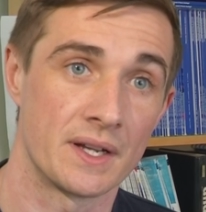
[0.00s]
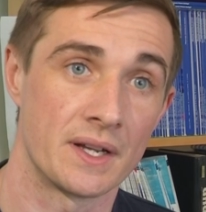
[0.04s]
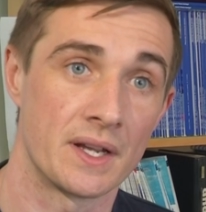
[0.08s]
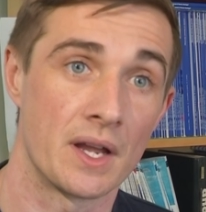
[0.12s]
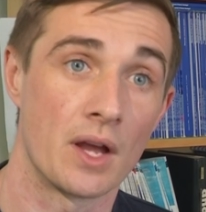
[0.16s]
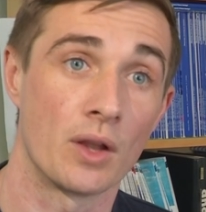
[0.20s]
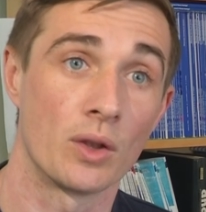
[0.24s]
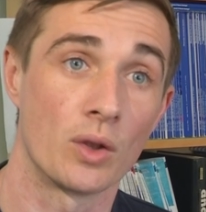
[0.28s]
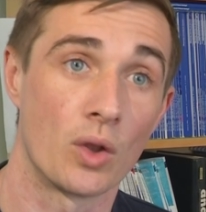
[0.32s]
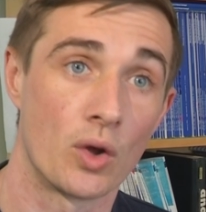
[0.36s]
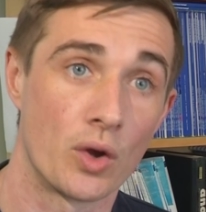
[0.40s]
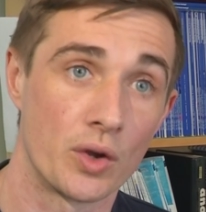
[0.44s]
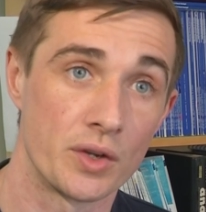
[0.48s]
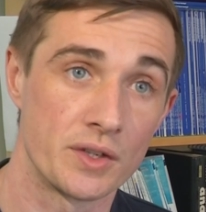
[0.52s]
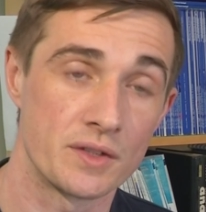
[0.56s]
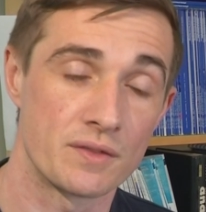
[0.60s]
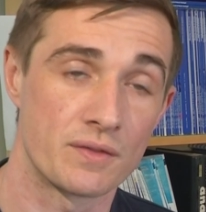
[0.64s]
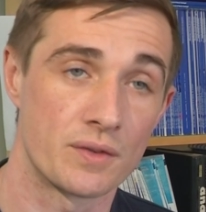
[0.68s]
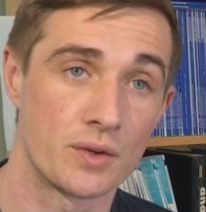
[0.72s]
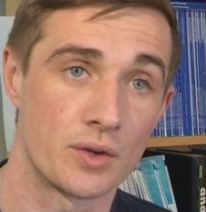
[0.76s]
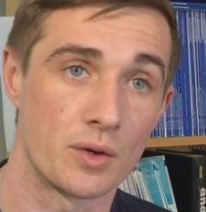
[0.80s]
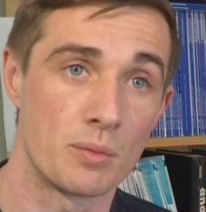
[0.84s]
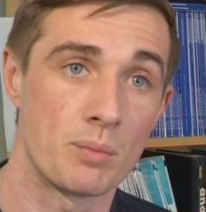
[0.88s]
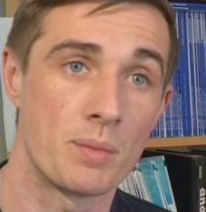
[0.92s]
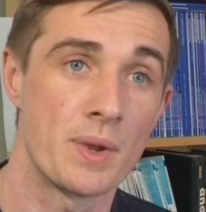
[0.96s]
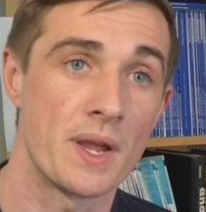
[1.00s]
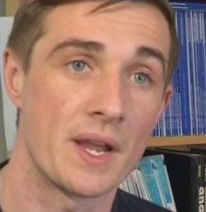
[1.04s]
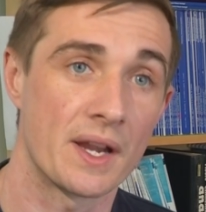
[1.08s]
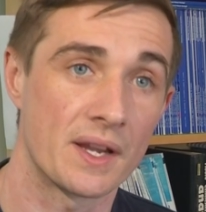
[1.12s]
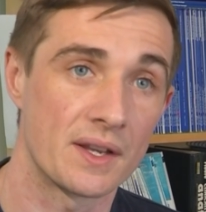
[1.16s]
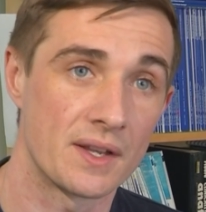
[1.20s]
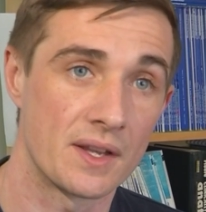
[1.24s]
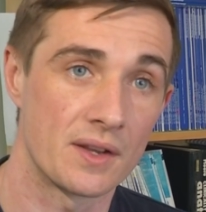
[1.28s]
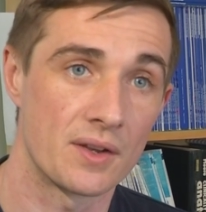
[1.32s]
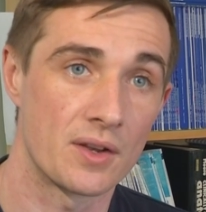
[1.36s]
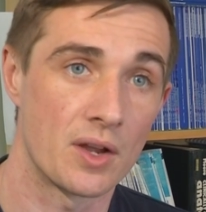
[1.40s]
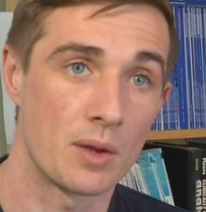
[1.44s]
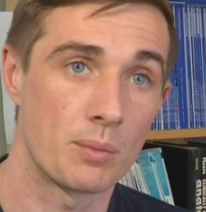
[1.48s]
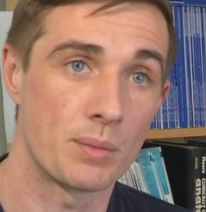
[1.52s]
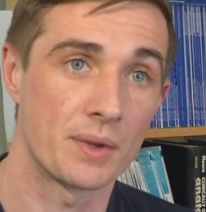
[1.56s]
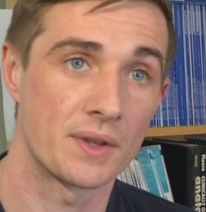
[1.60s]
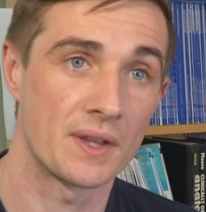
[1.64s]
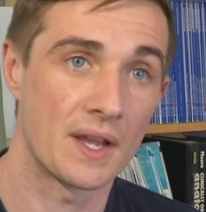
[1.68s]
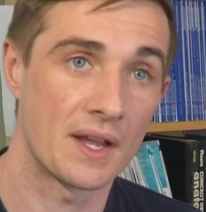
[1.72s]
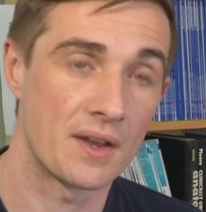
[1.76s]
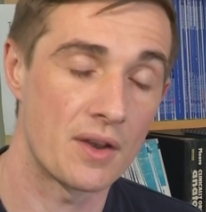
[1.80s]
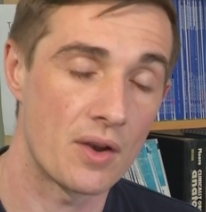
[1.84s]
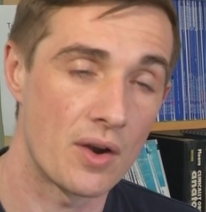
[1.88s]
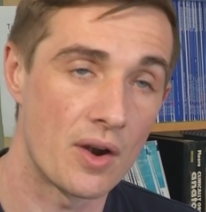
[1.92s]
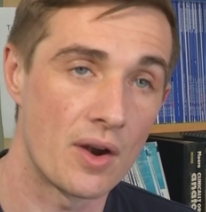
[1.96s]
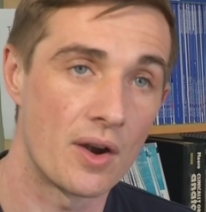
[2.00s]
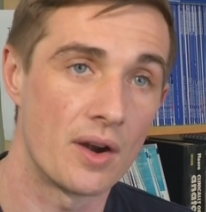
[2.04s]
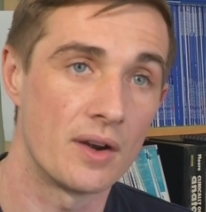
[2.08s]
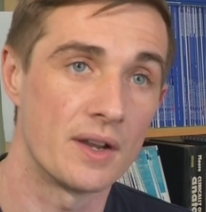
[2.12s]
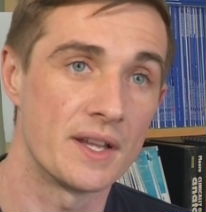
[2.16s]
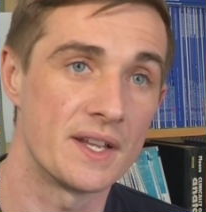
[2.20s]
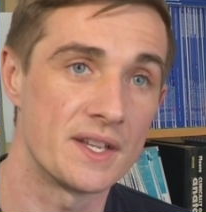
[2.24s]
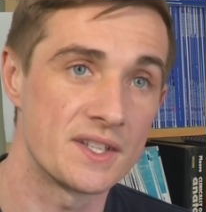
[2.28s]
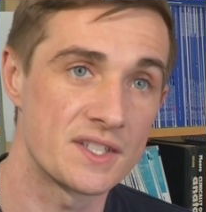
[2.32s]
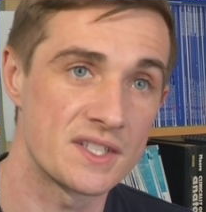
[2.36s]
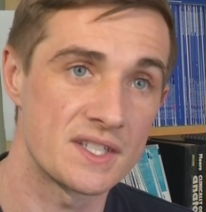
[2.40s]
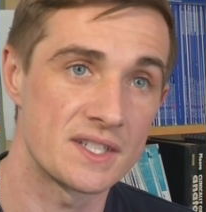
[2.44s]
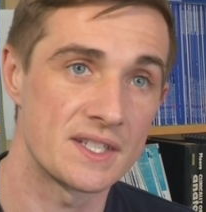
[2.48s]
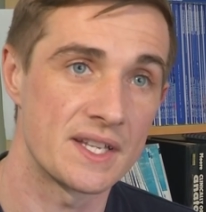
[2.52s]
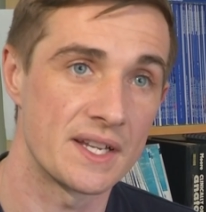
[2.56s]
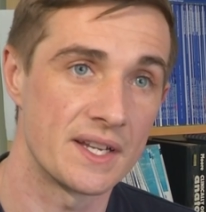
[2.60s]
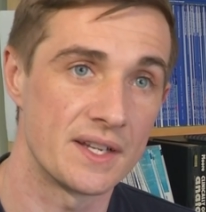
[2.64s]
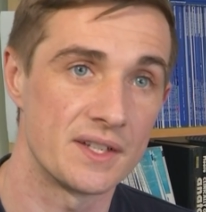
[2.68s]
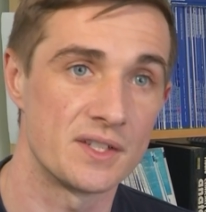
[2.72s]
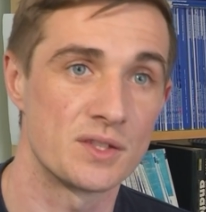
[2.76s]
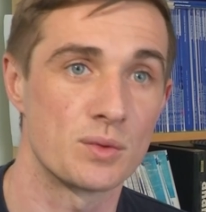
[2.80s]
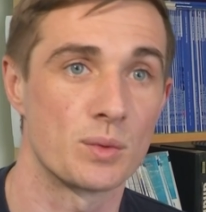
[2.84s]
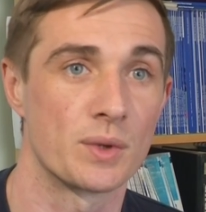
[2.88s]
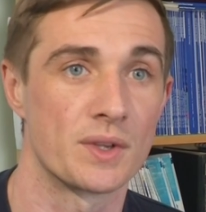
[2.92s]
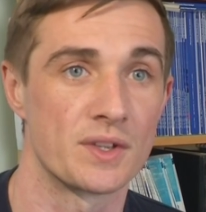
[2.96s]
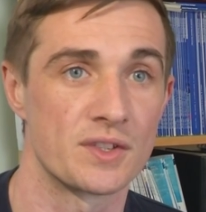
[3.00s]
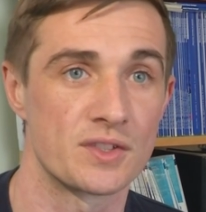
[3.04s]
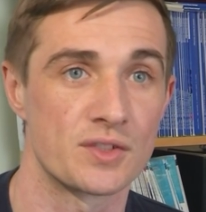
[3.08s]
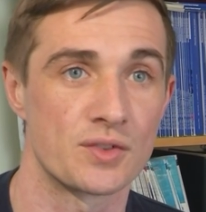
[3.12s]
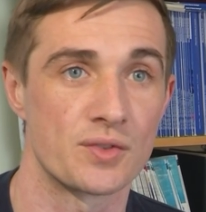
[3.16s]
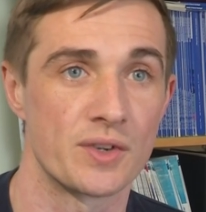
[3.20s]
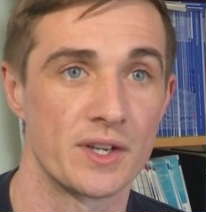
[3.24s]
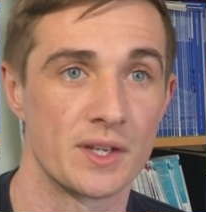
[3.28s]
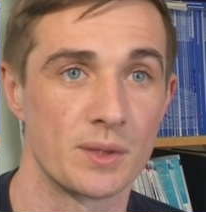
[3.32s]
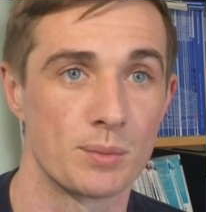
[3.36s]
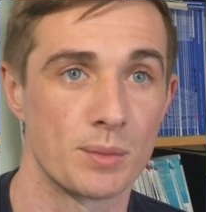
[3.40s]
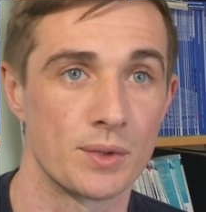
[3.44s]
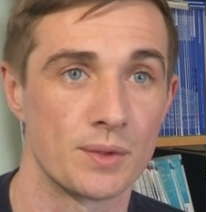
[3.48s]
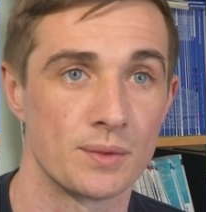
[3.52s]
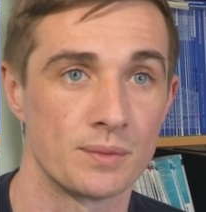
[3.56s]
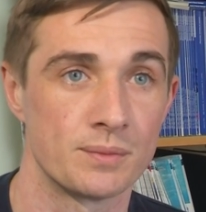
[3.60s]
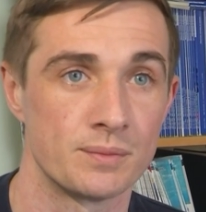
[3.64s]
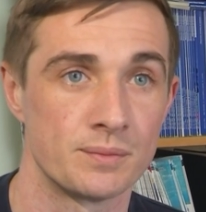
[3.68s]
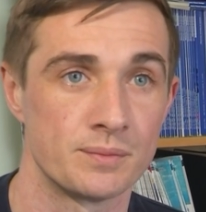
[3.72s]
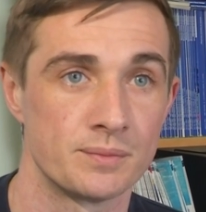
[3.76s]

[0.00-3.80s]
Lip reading: allows for, picking it up at that earliest stage when it's treatable.